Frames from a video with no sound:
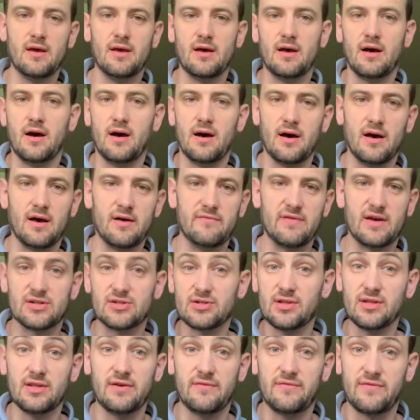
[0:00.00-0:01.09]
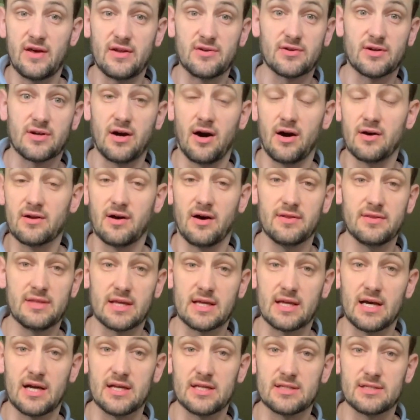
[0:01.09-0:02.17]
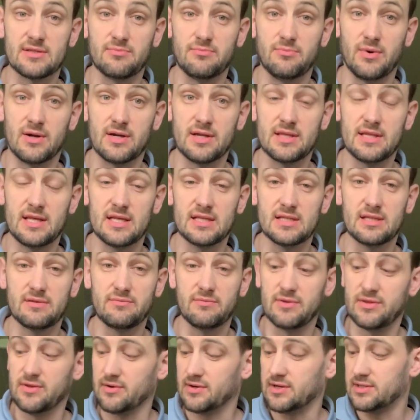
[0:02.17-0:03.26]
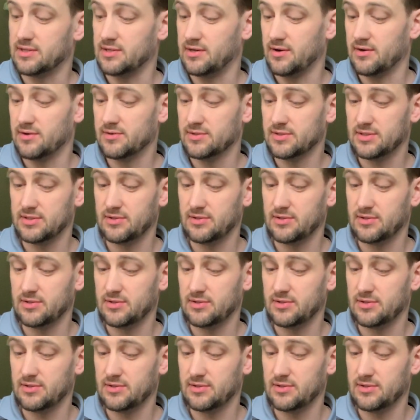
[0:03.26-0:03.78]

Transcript: Eventually, Fender caught on that guys wanted this with their guitars,